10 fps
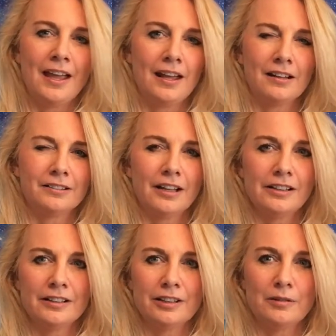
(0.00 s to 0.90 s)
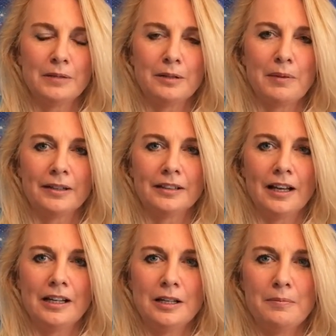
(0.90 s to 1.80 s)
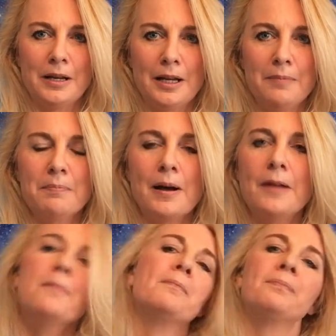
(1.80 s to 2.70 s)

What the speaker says: And I'll tell you a little bit about that in a minute. But